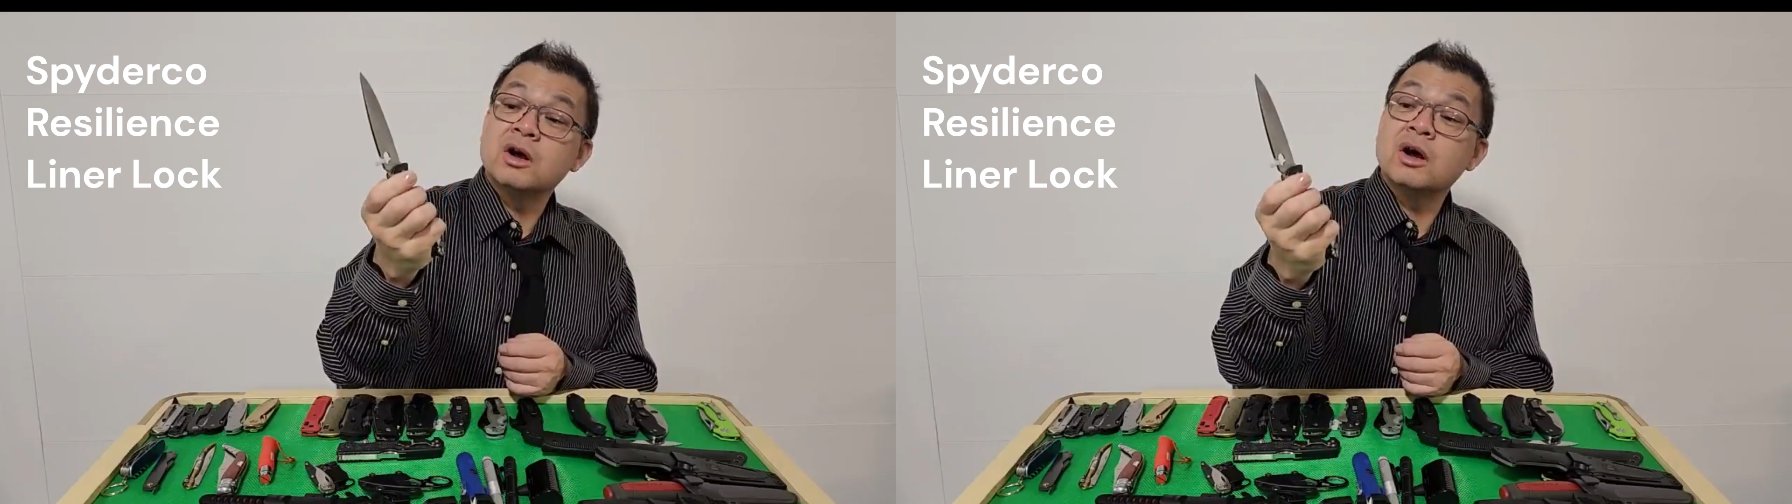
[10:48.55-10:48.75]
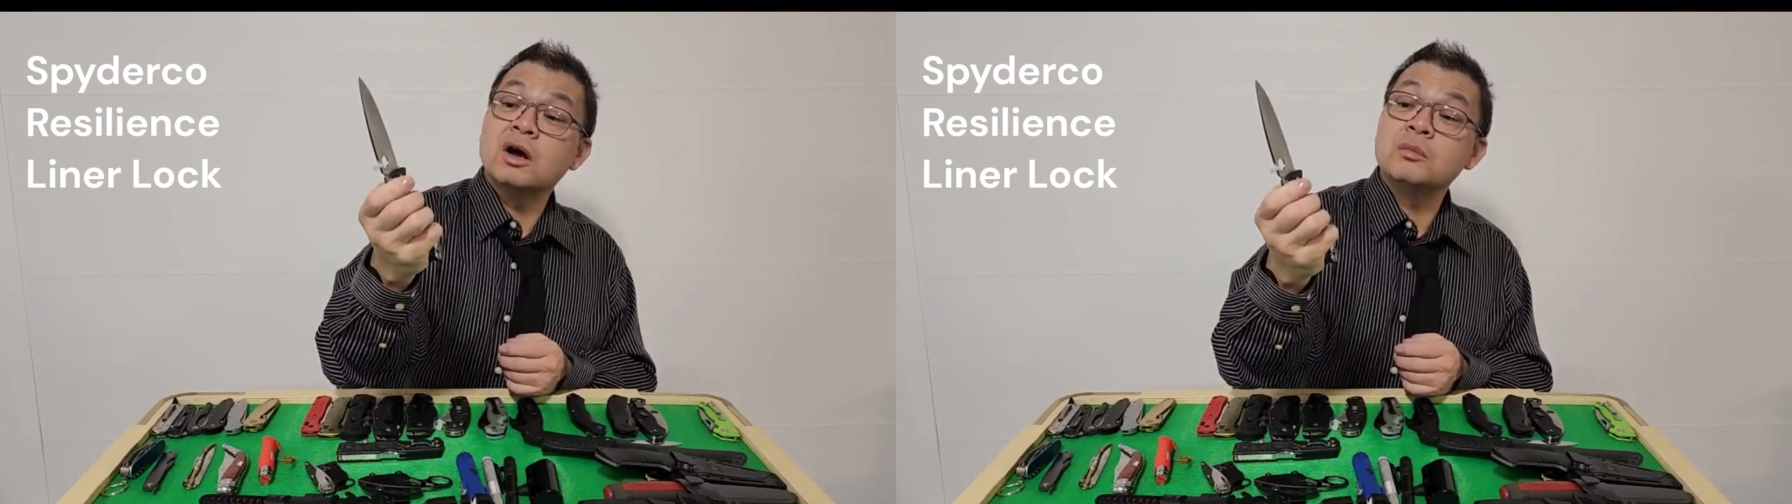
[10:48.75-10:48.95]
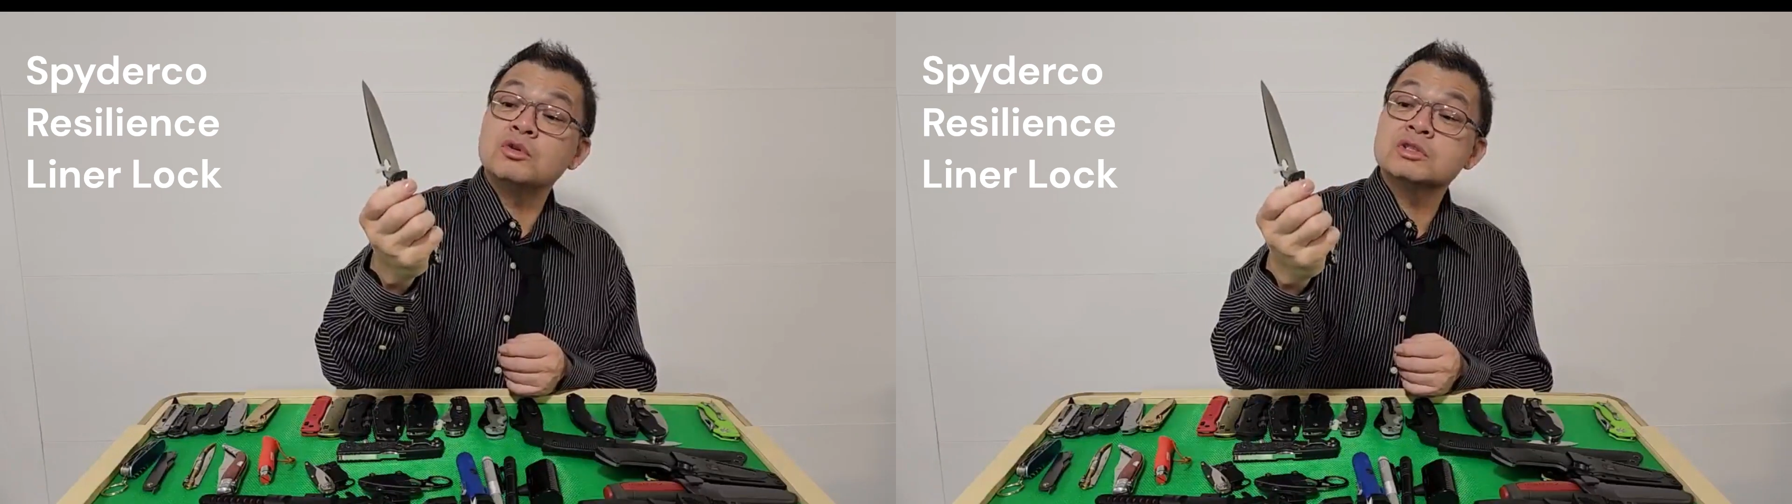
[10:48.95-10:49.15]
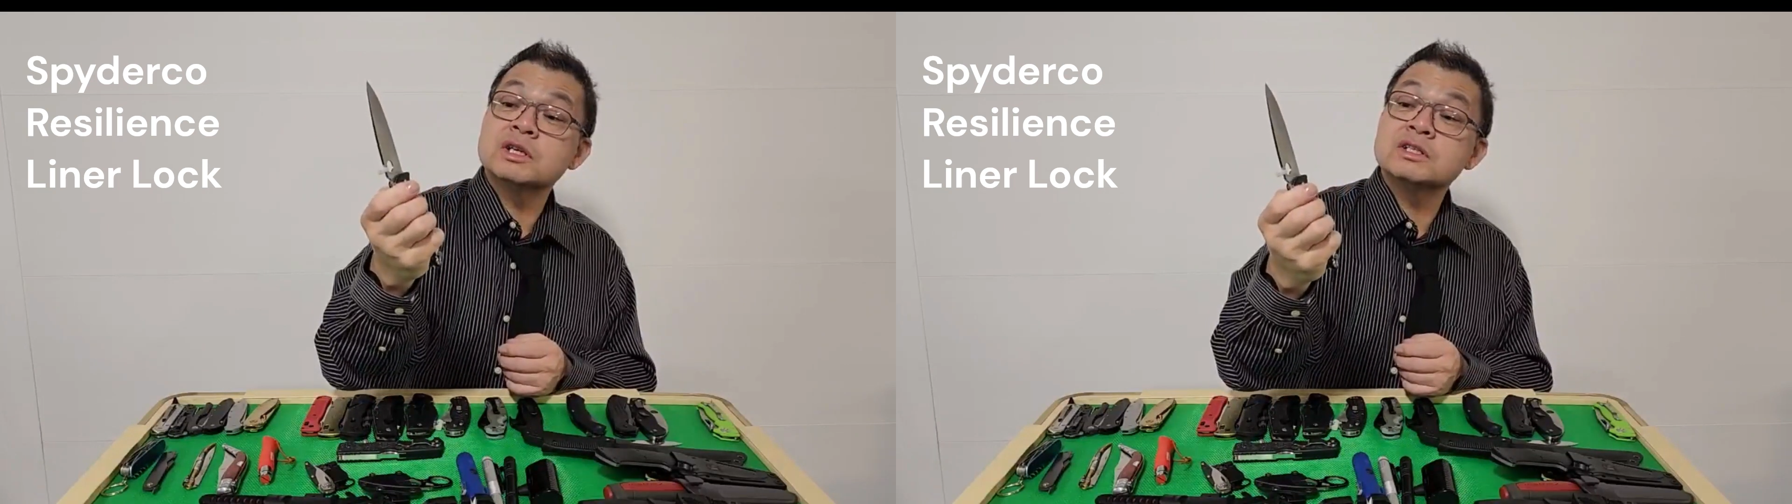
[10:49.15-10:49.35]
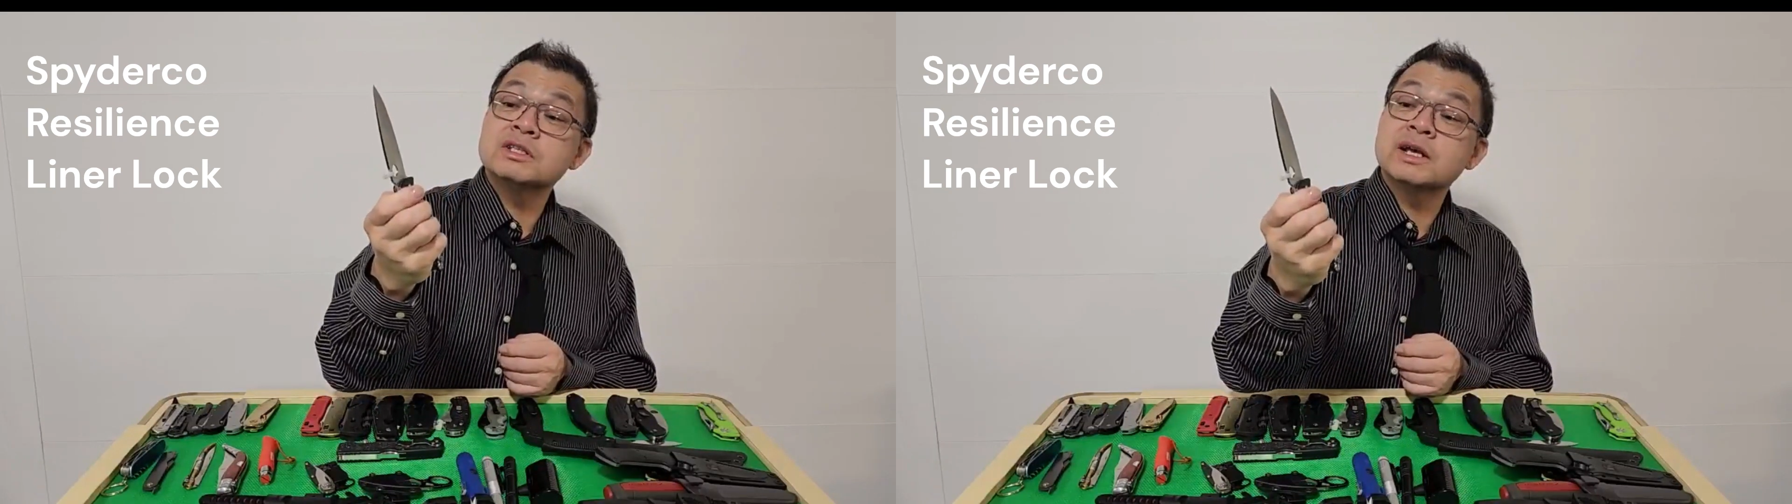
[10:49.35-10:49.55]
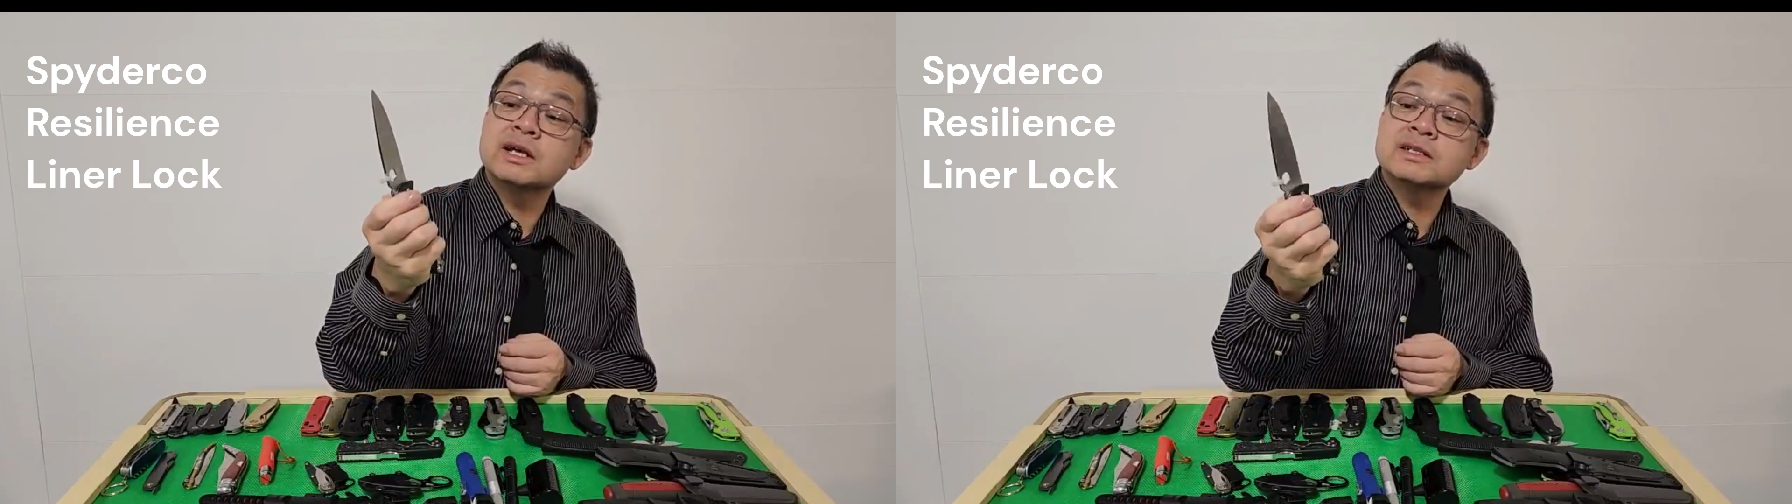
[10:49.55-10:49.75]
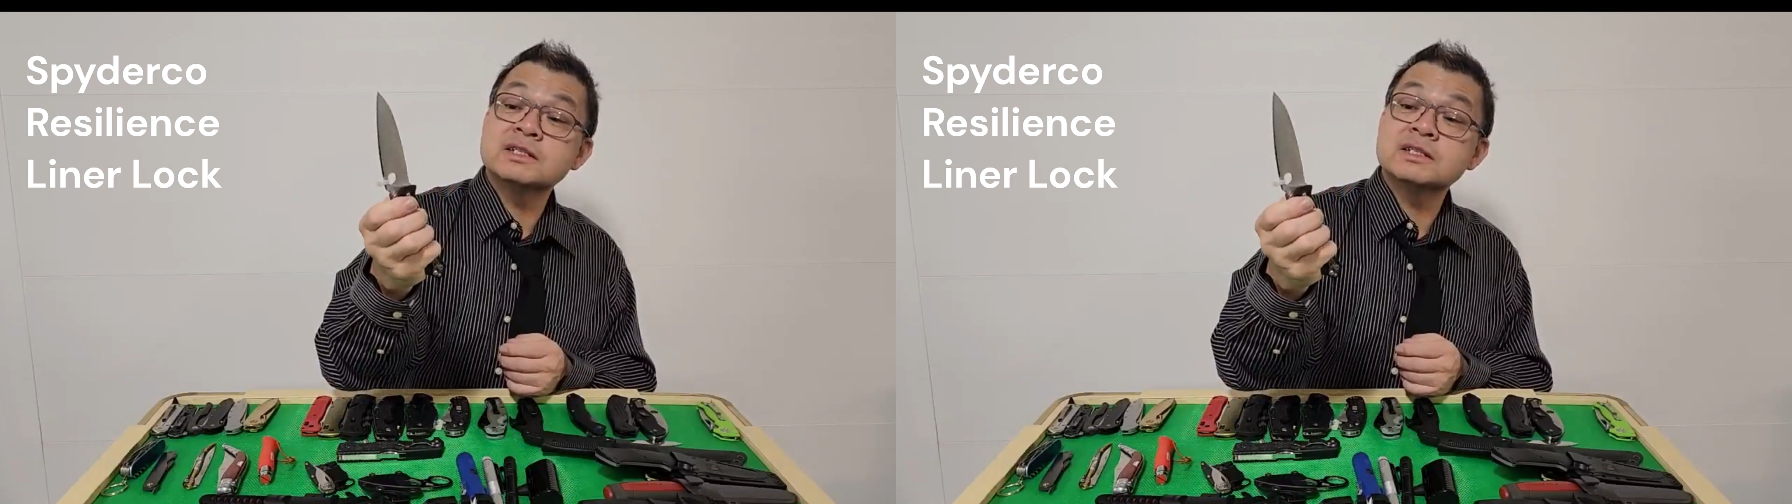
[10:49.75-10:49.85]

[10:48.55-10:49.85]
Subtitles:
almost as thick as